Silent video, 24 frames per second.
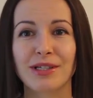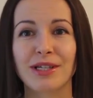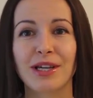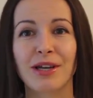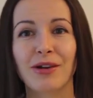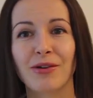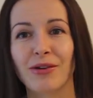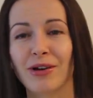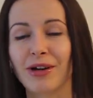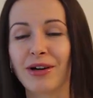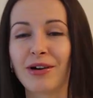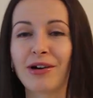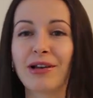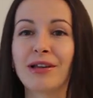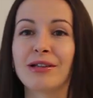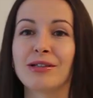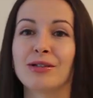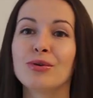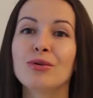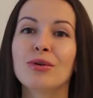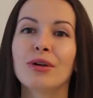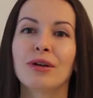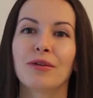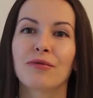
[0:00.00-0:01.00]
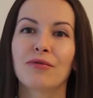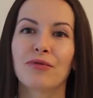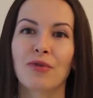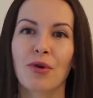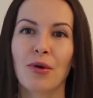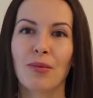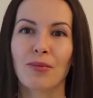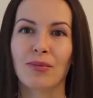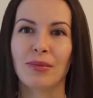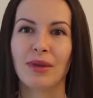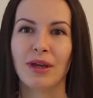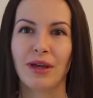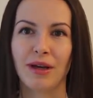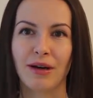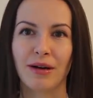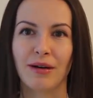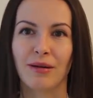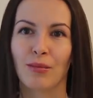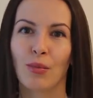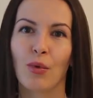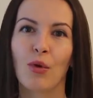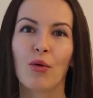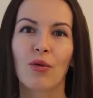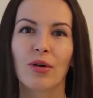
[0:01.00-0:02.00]
particularly doing from
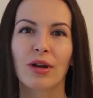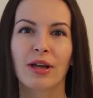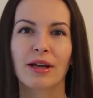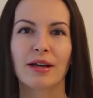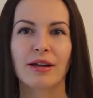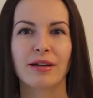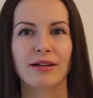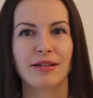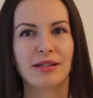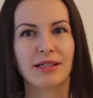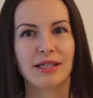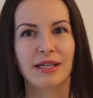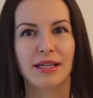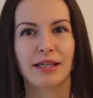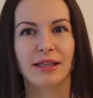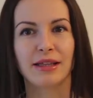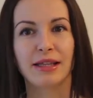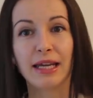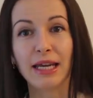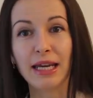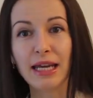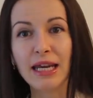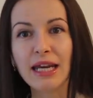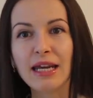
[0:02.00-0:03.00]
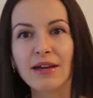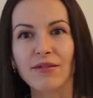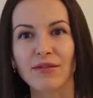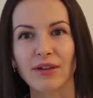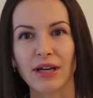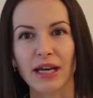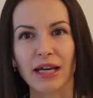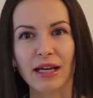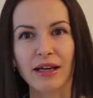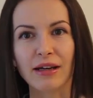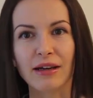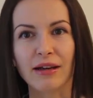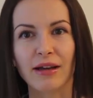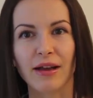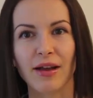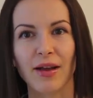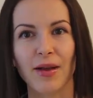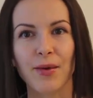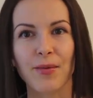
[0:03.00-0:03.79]
the morning until the evening.